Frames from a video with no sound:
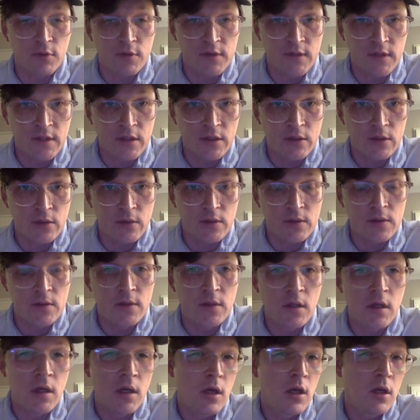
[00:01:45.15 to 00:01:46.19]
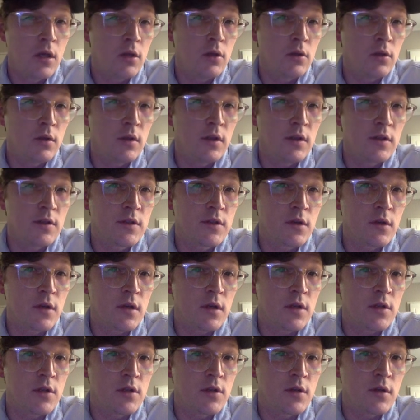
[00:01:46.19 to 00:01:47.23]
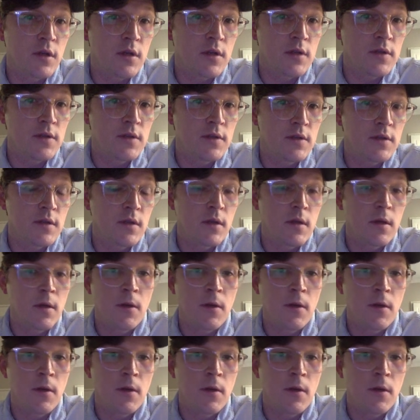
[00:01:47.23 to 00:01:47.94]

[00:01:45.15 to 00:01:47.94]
skills. You'll list your interests.